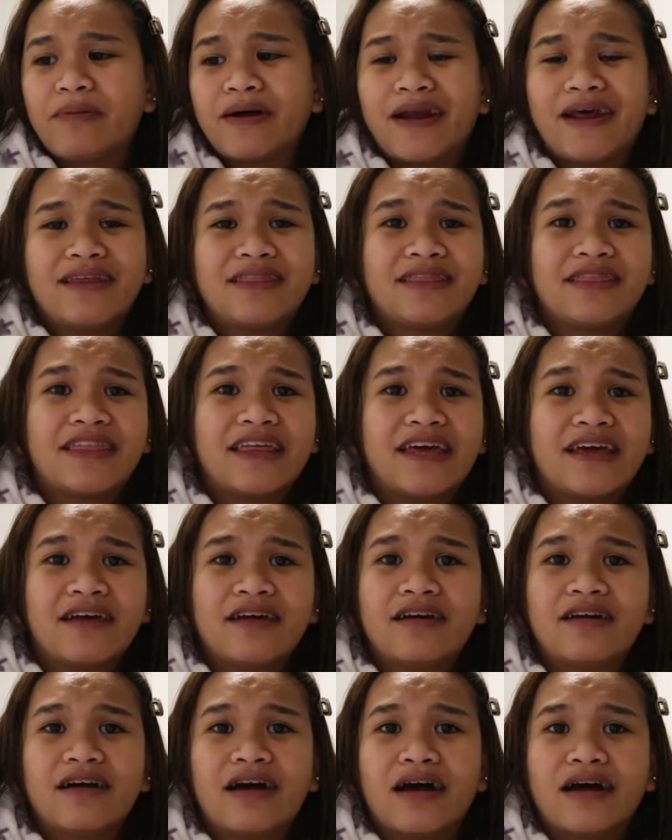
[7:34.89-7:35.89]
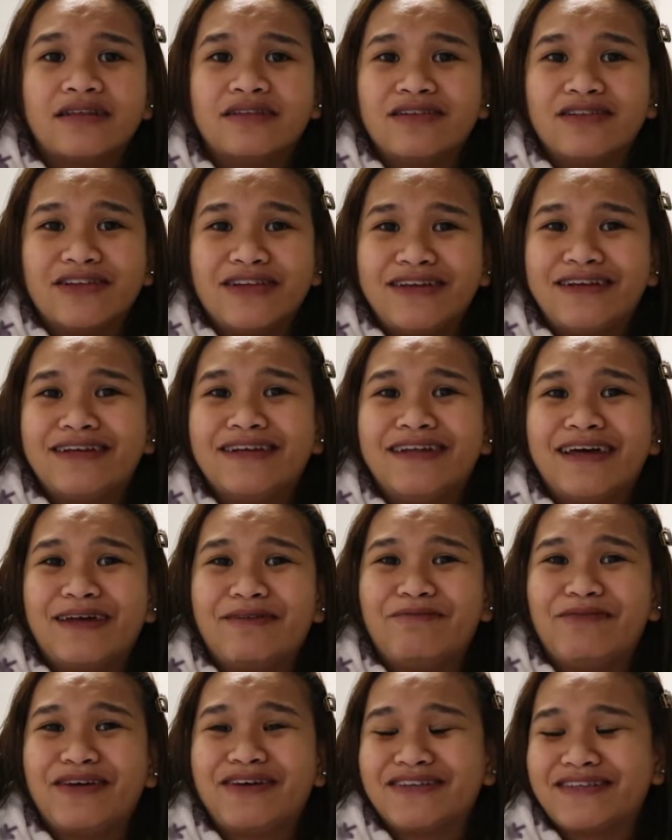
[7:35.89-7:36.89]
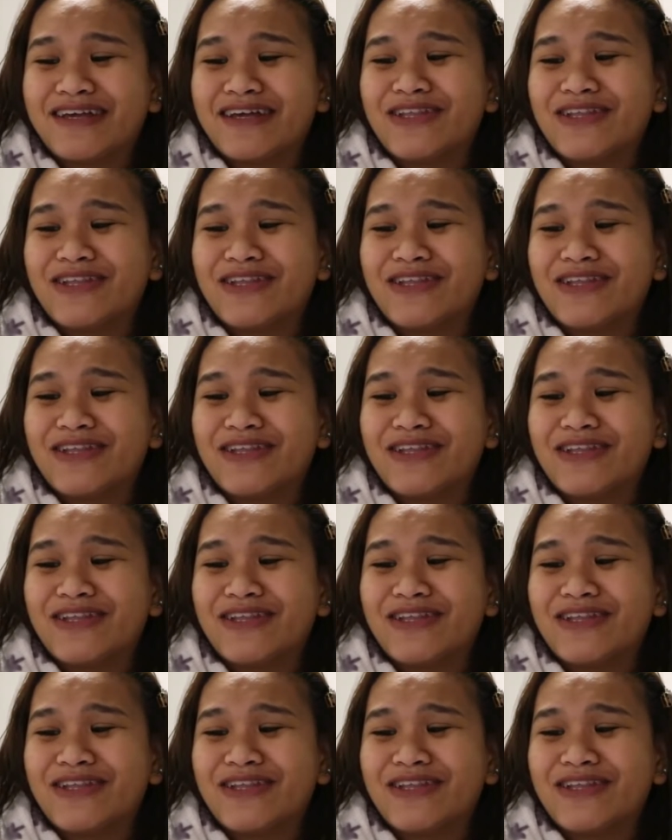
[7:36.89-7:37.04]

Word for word: but I think I deleted it because